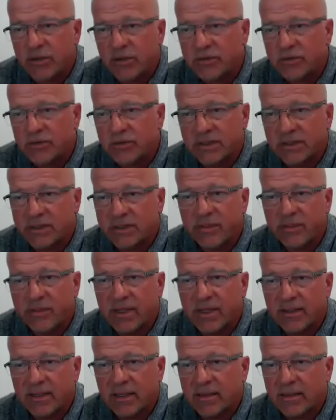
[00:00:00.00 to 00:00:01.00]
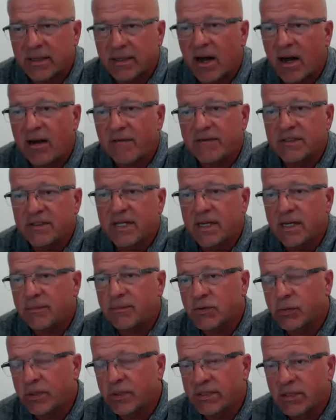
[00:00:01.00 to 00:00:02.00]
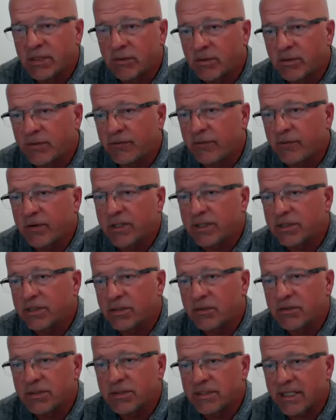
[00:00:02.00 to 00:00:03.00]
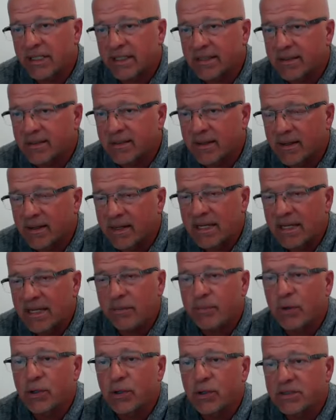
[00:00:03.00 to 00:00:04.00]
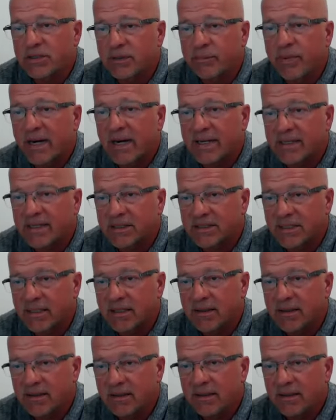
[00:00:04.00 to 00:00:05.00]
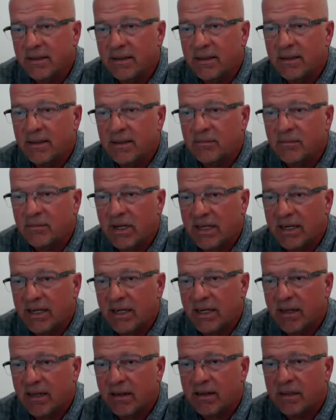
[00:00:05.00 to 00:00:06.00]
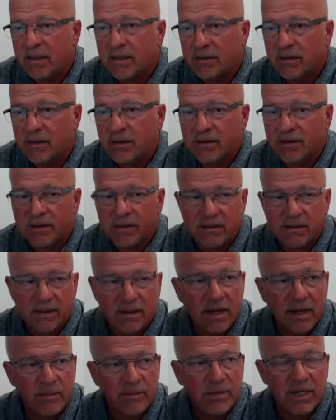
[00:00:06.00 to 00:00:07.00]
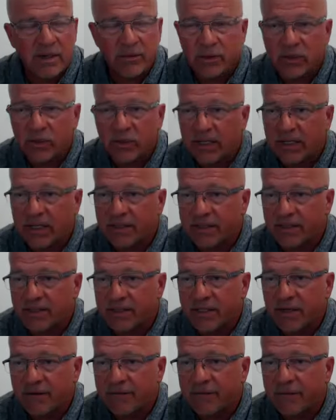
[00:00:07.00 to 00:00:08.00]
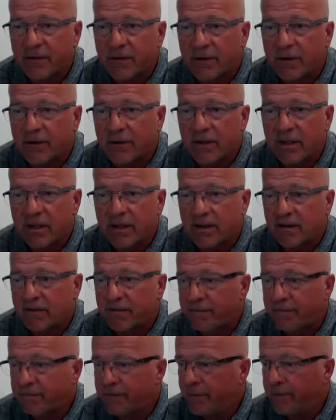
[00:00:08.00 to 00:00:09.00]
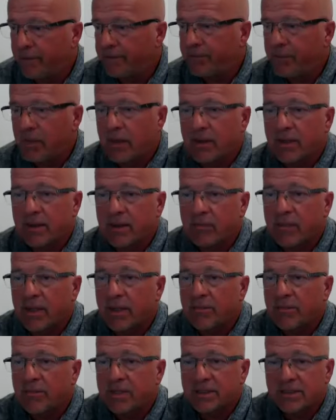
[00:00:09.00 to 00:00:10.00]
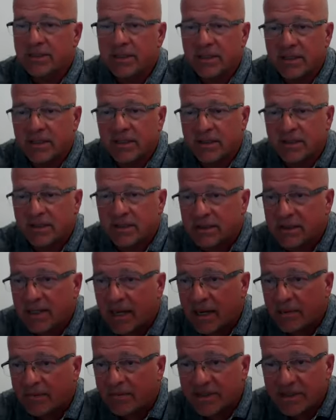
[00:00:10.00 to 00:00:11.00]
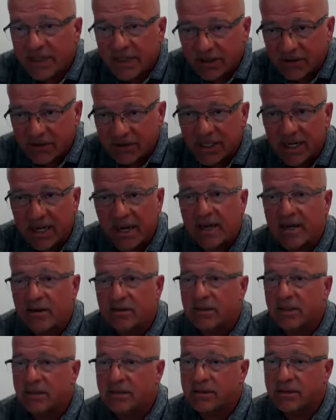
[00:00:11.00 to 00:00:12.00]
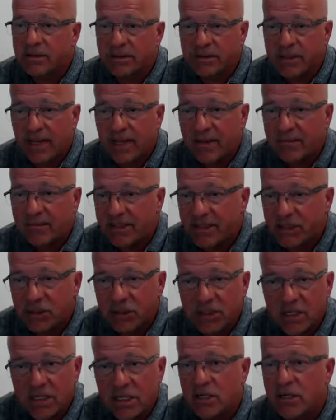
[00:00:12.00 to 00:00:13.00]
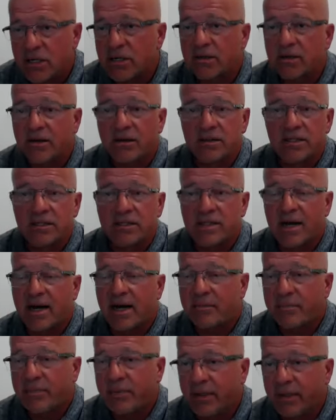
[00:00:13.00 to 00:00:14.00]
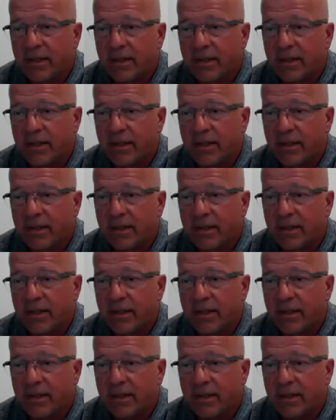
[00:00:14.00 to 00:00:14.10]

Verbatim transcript: a little bit, oftentimes what they're referring to is like a, a key person policy meaning you know the, the, company would greatly suffer if you know maybe it's the the top sales guy or the, the top engineer or the top